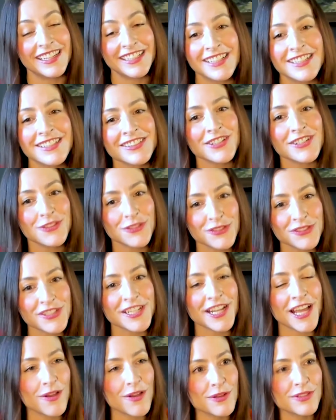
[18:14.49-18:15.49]
It is
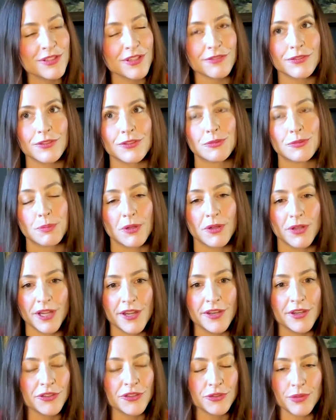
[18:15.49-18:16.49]
interesting how it differs per
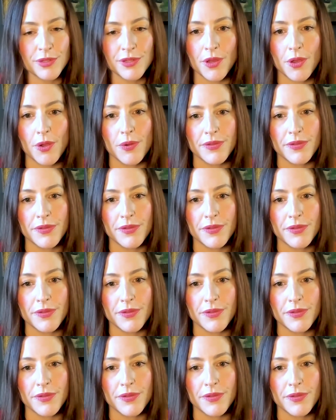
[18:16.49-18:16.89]
industry, though.